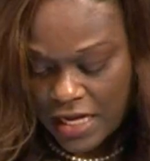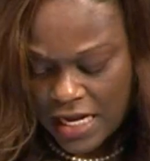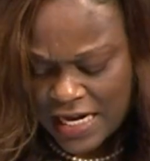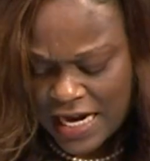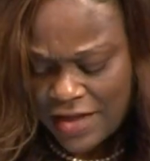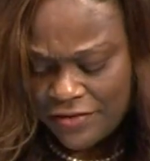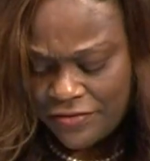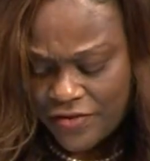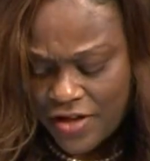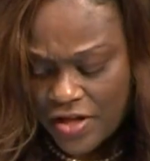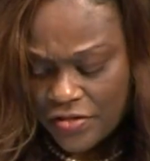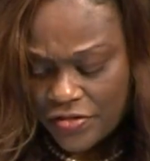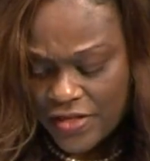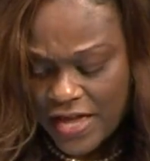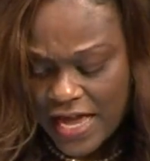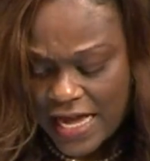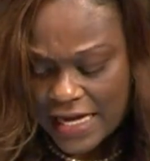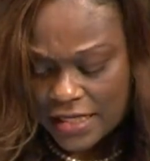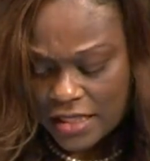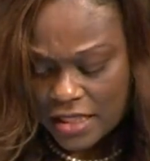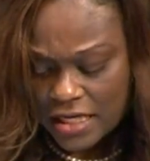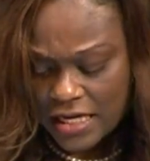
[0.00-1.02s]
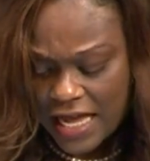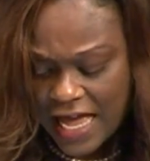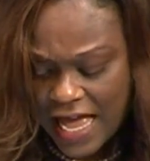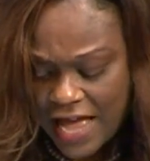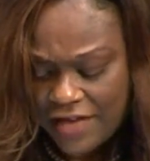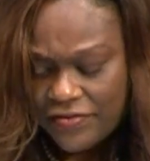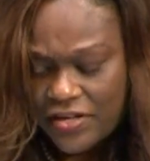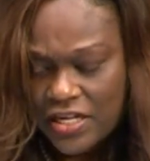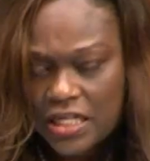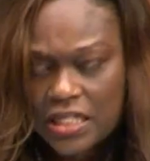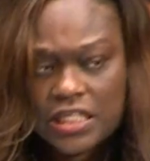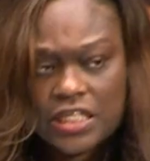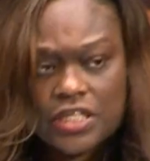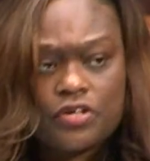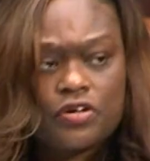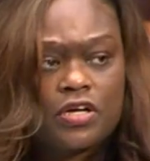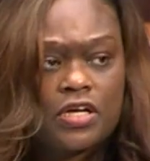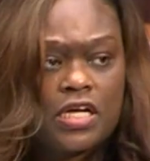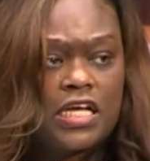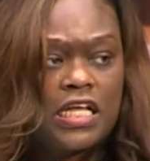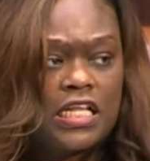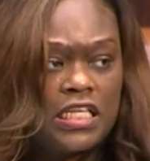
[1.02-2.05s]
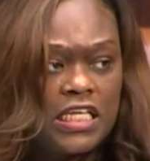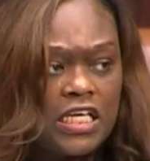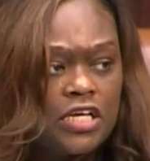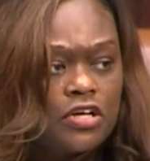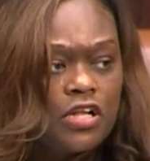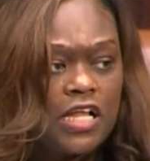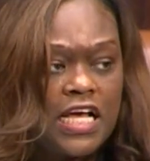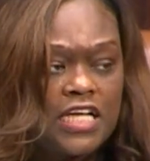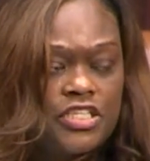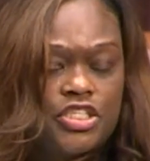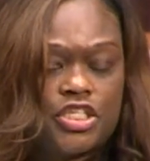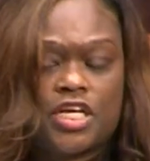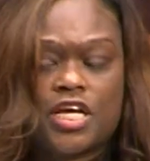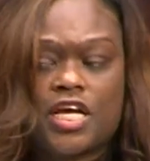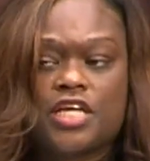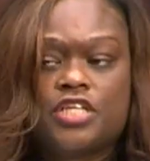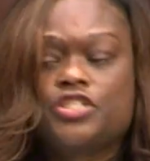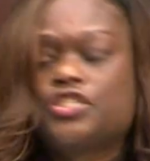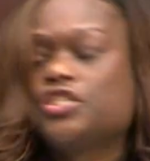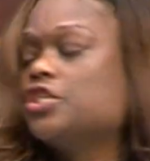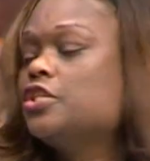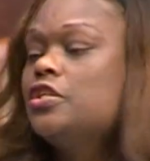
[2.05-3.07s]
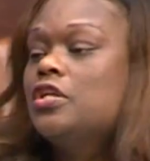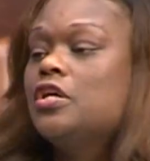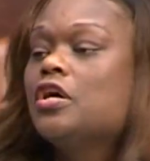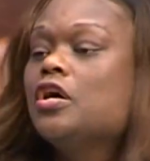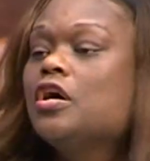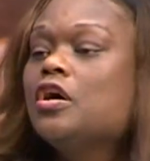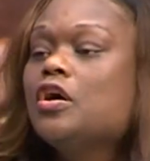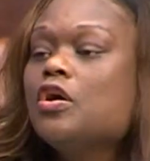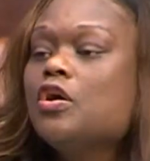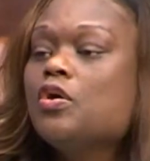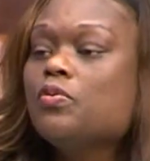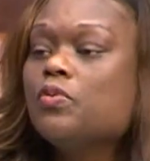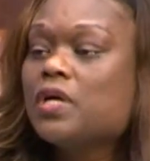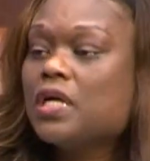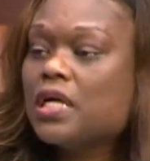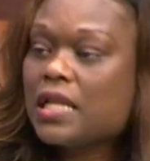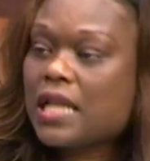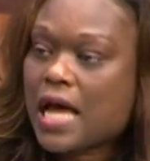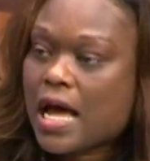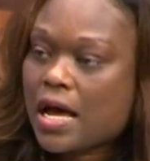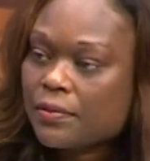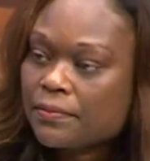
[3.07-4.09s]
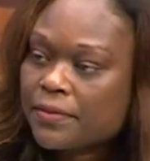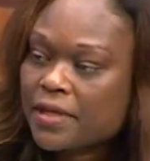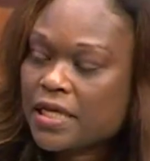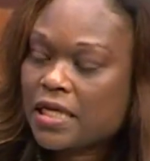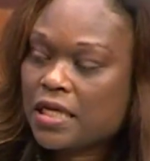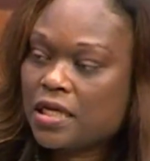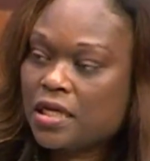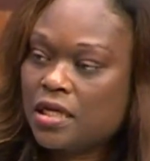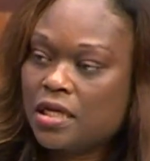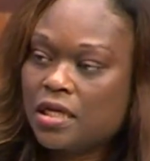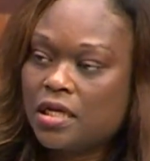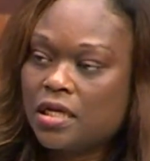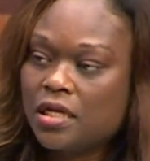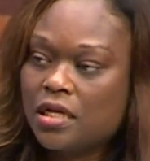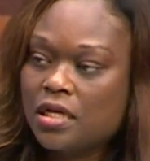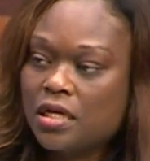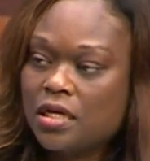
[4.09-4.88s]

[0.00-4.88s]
And I felt that having a legal education would allow me